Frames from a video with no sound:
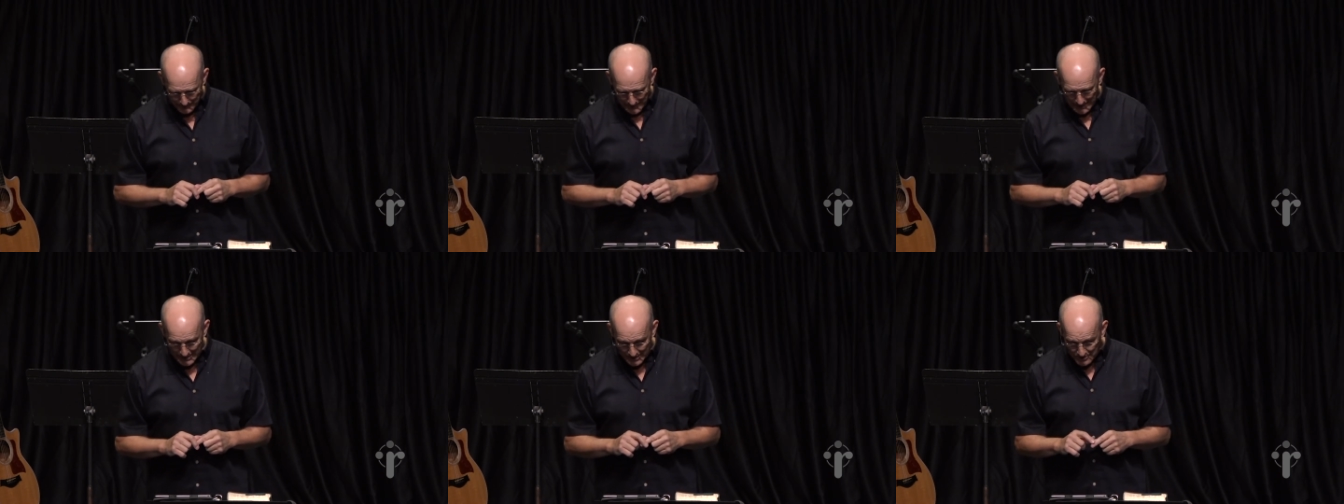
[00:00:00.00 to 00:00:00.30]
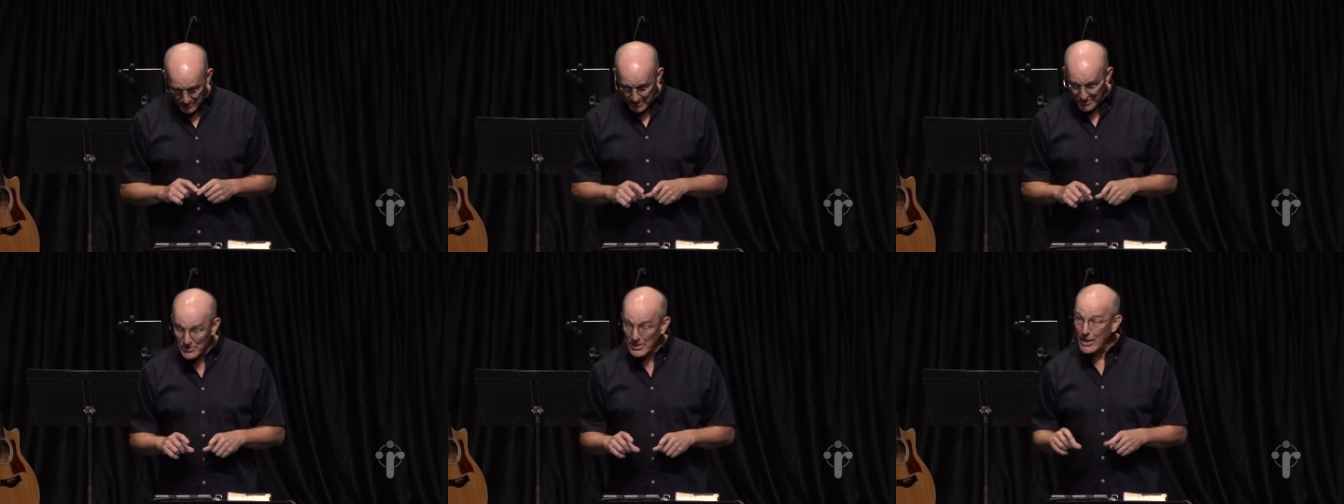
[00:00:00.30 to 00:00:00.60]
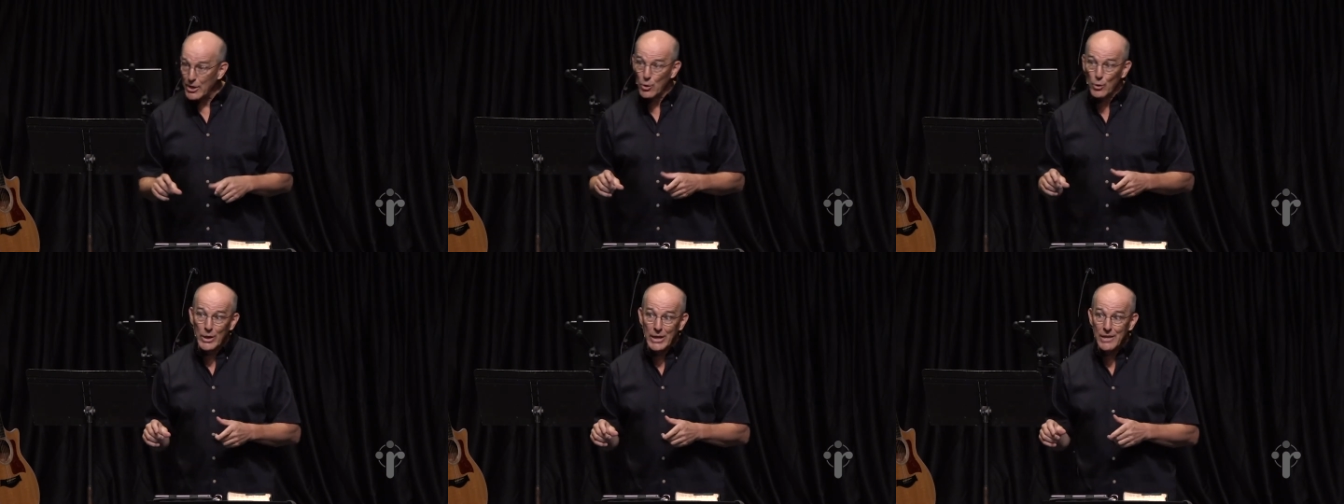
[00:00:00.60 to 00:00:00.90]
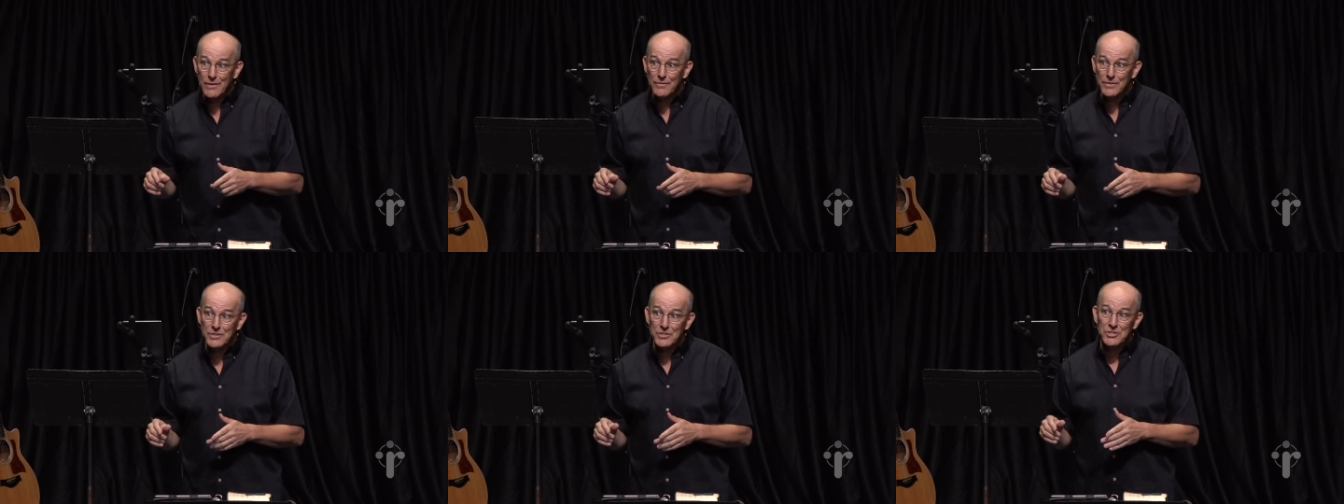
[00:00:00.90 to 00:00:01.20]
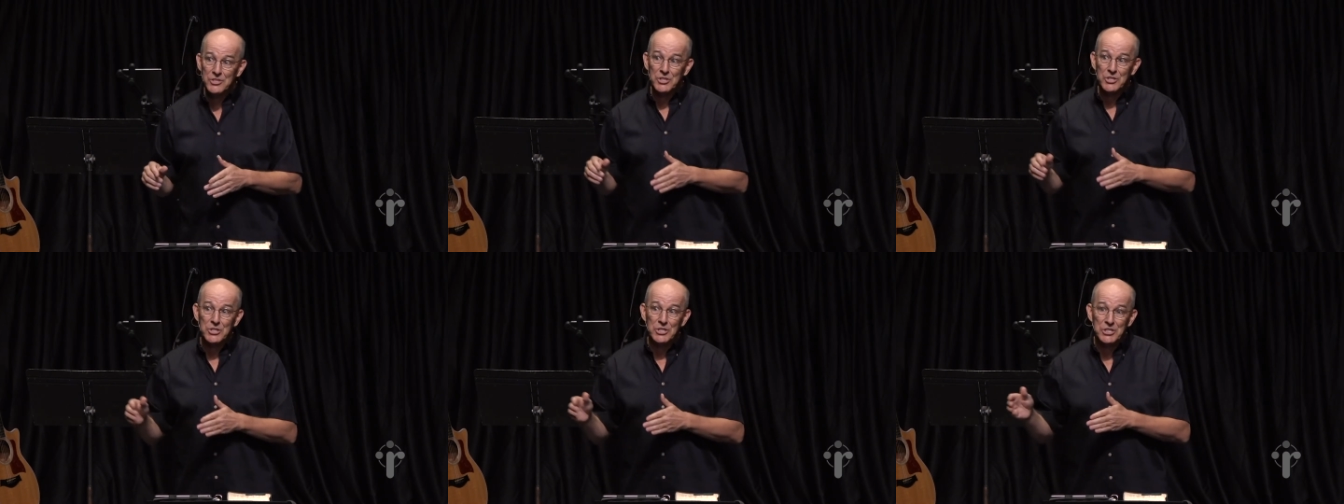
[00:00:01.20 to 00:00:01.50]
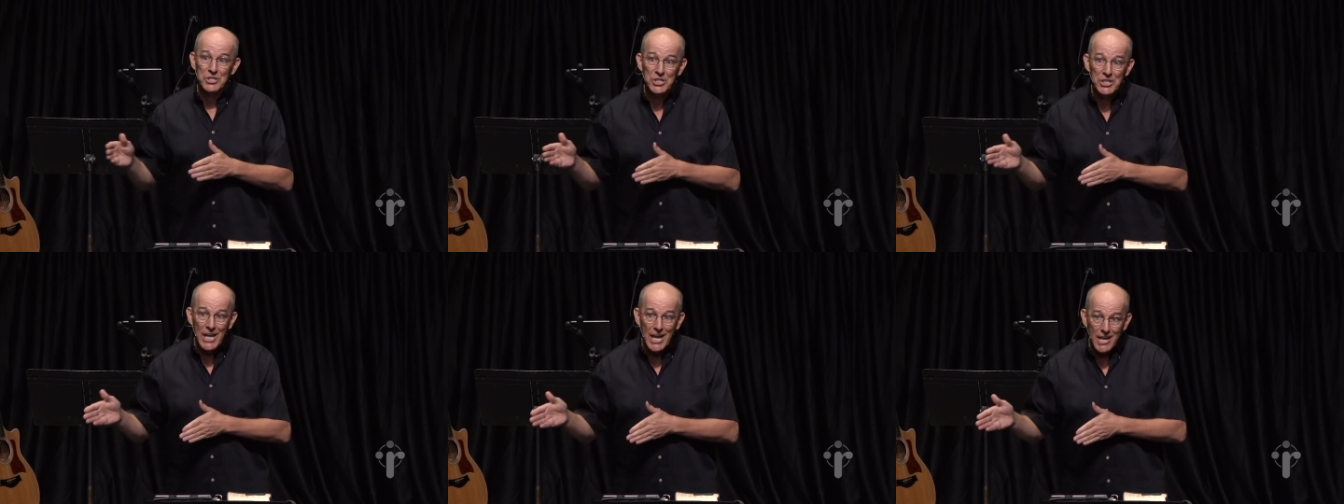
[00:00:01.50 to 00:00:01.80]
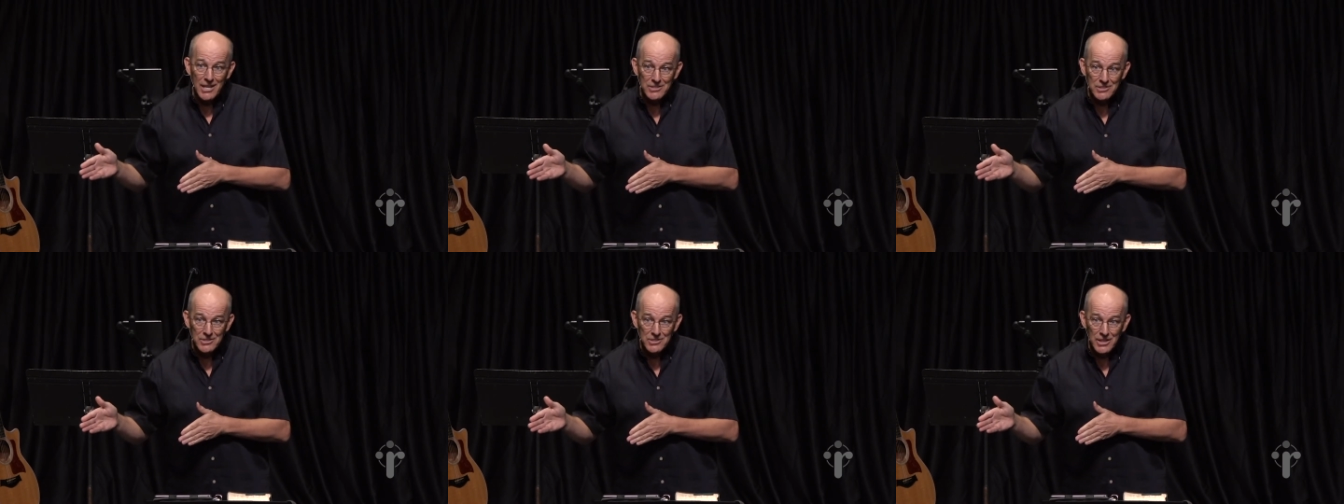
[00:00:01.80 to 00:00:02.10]
It doesn't say or even
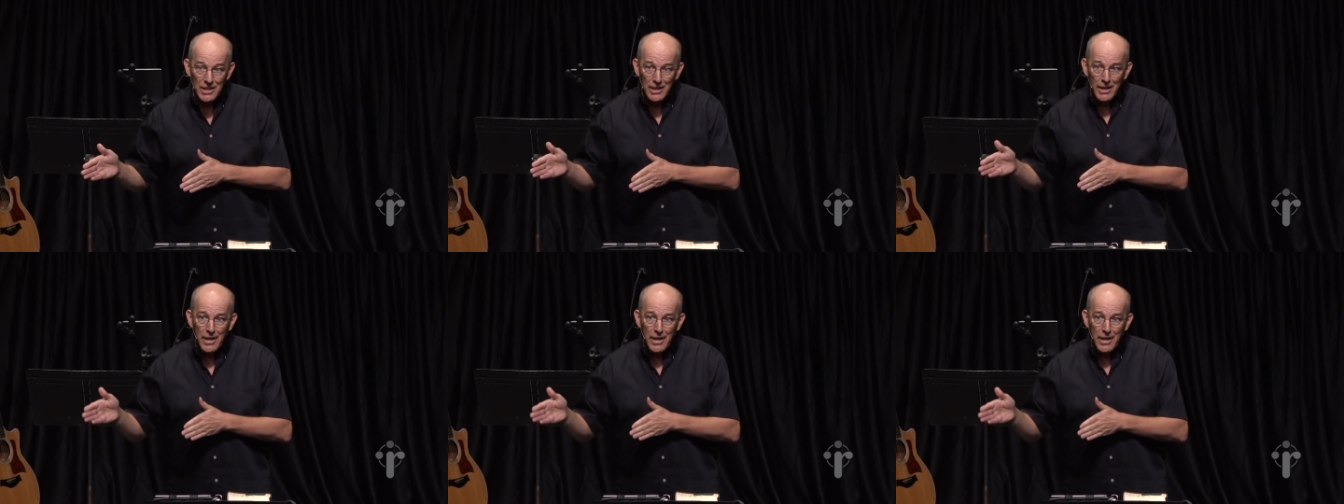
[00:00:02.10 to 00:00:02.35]
suggest